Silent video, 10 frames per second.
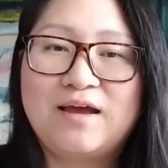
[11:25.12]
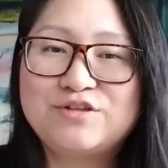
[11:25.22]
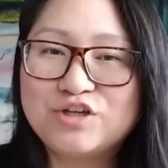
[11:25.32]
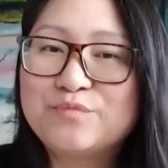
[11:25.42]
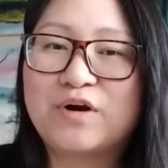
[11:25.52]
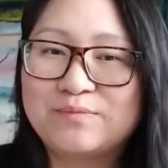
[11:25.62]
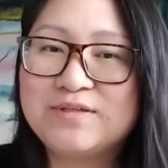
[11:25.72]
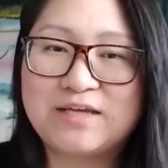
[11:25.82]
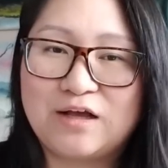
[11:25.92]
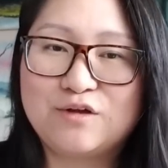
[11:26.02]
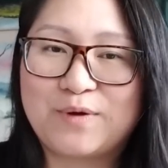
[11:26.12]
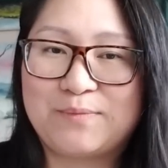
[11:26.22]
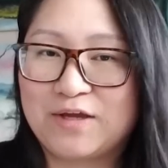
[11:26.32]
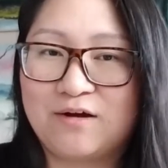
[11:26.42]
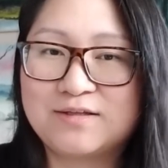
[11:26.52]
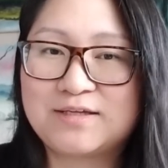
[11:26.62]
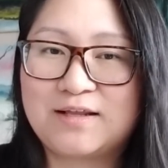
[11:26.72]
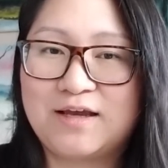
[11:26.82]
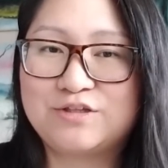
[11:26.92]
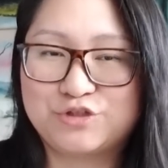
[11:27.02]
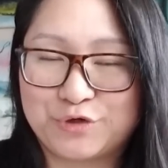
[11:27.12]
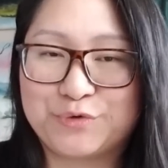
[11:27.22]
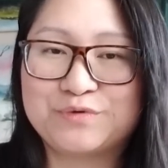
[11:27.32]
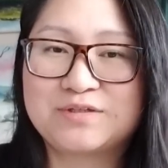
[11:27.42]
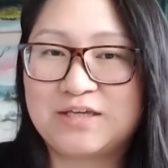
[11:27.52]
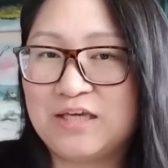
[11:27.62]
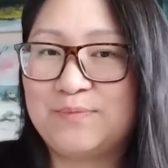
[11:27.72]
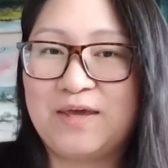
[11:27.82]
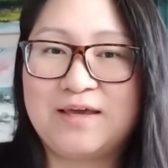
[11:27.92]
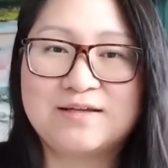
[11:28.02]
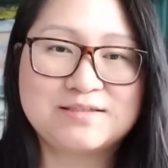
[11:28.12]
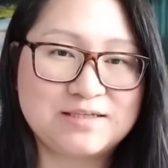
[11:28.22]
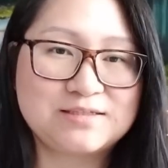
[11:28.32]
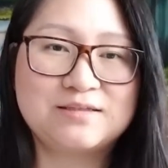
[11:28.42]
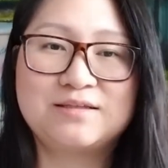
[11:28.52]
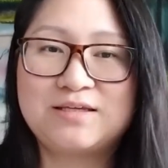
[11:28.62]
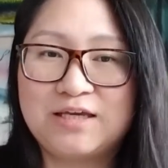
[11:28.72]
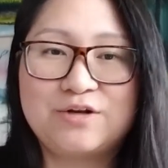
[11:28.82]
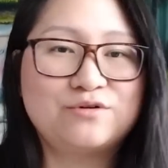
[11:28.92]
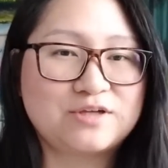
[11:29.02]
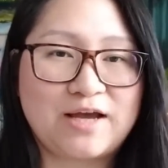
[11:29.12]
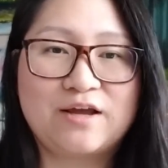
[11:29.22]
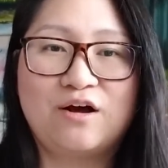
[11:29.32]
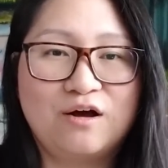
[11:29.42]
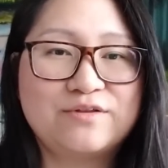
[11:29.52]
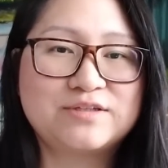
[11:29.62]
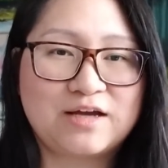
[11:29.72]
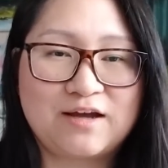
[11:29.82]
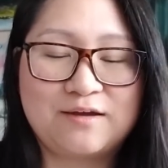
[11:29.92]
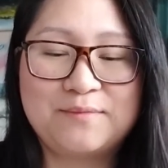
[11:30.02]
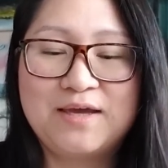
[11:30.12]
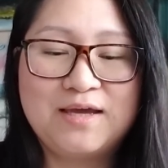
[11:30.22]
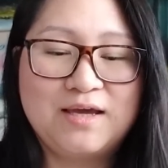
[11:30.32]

As you can probably tell by my content, I don't keep a consistently keto diet all the time.